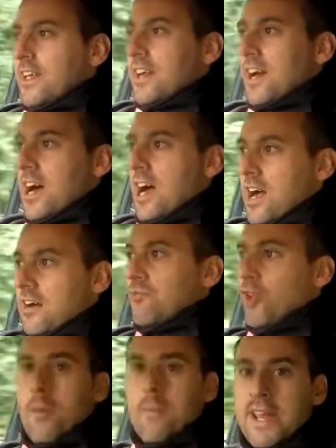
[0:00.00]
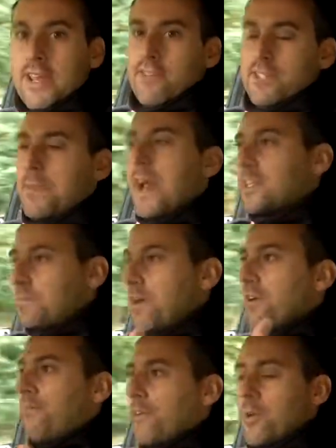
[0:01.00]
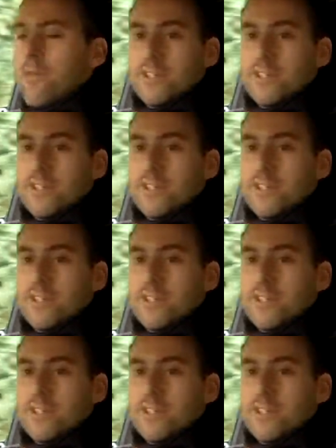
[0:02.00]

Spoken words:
not many respects, but a few